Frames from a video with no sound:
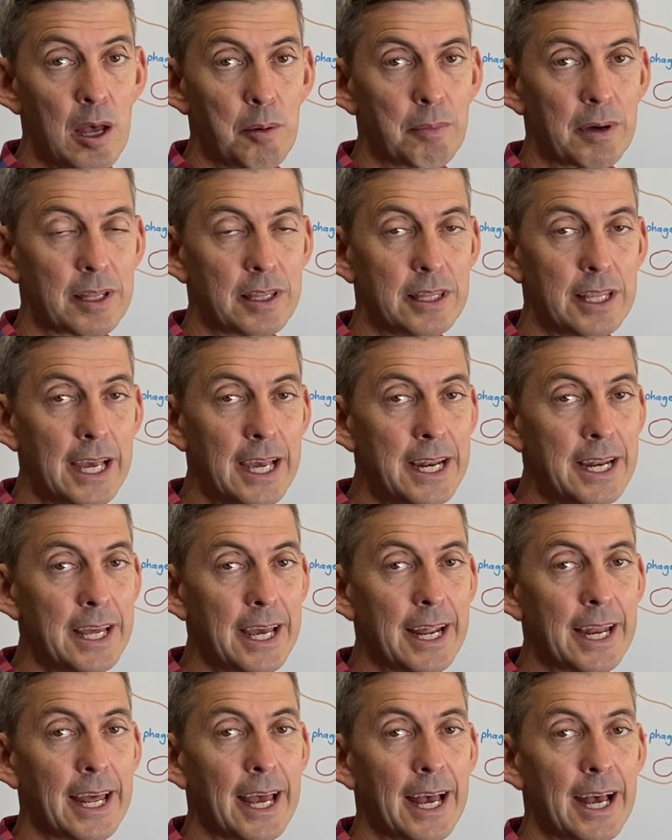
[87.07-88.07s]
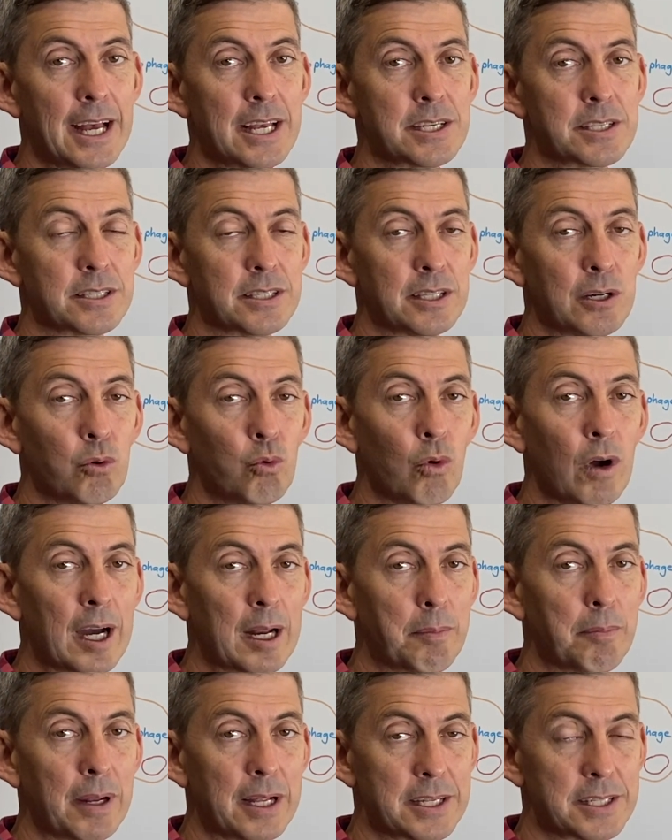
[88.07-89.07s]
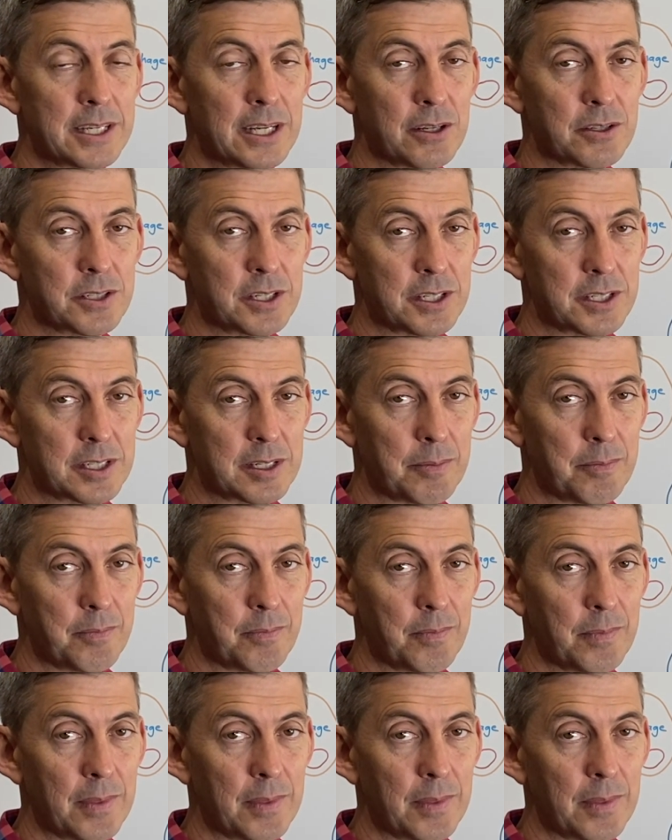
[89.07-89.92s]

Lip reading: But then it has the white blood cell system.